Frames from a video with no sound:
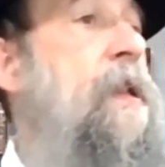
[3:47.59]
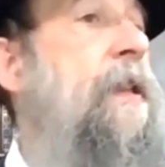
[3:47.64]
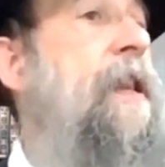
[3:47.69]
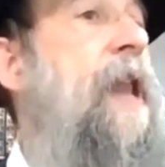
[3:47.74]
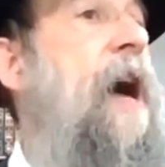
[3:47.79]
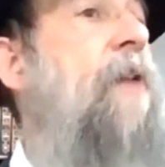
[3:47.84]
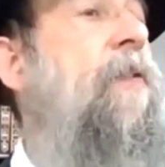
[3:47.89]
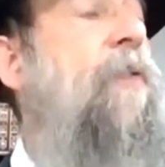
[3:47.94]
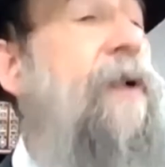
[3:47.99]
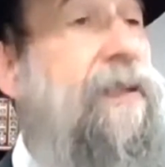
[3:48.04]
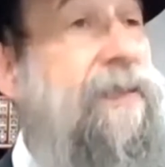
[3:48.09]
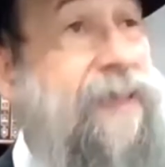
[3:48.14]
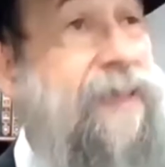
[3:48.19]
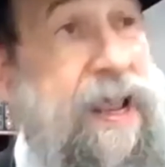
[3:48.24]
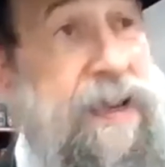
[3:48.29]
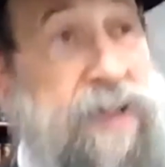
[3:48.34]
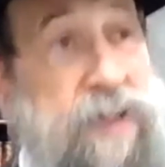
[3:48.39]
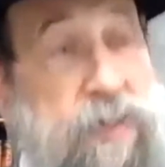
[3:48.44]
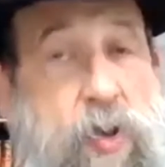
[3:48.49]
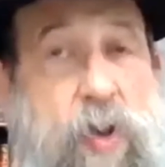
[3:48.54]
Now, and
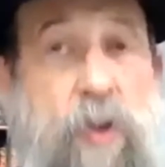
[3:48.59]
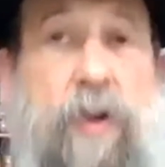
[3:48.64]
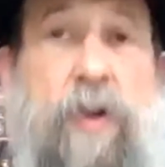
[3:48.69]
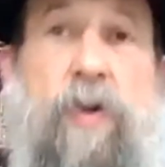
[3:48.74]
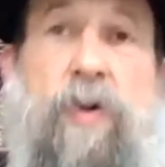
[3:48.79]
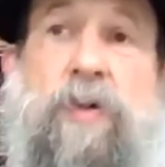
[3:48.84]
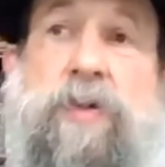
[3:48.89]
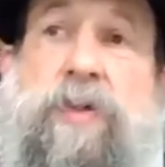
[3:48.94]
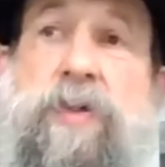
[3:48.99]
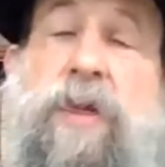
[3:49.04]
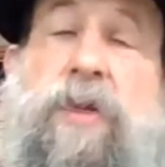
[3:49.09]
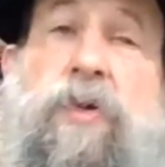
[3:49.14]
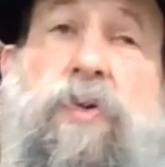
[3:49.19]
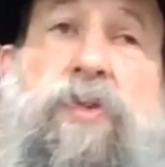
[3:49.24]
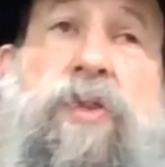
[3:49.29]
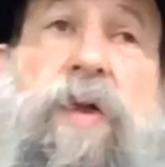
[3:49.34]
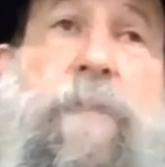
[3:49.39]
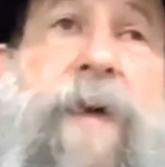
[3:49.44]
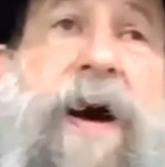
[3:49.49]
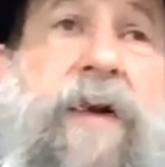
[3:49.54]
then the Torah
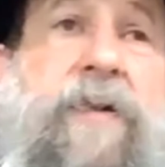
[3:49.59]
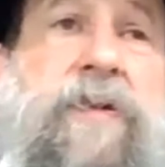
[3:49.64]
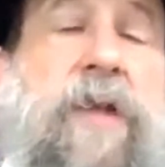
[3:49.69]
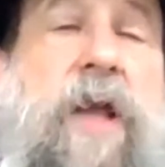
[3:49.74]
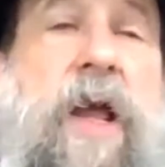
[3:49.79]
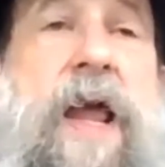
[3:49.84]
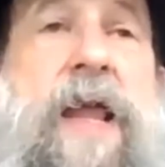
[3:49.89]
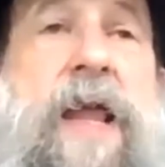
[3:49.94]
continues about